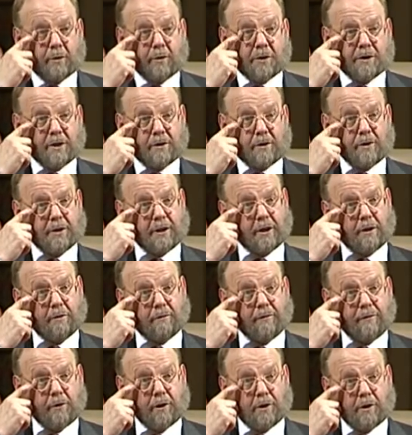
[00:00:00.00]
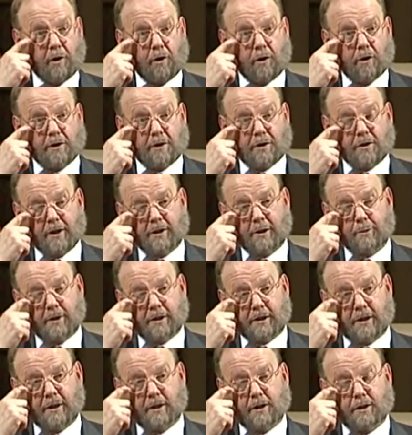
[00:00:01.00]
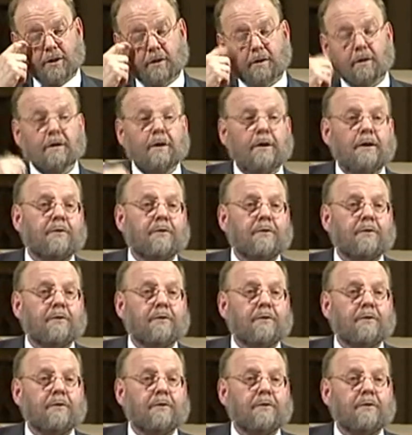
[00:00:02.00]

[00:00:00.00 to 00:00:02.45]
which is critical for organ transplantation,